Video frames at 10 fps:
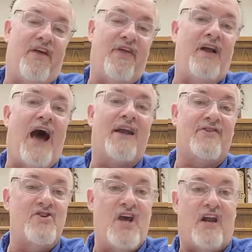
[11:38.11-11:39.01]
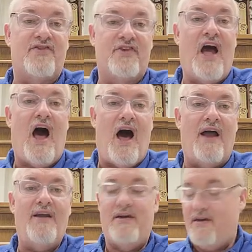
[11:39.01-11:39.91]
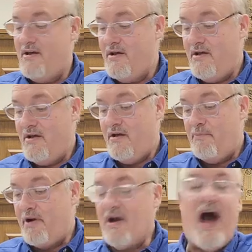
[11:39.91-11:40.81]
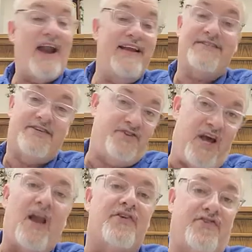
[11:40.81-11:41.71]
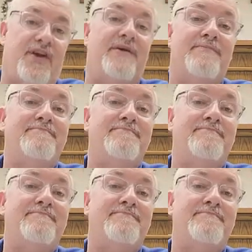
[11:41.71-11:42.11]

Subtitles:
say that God is a jealous God. But God isn't jealousy.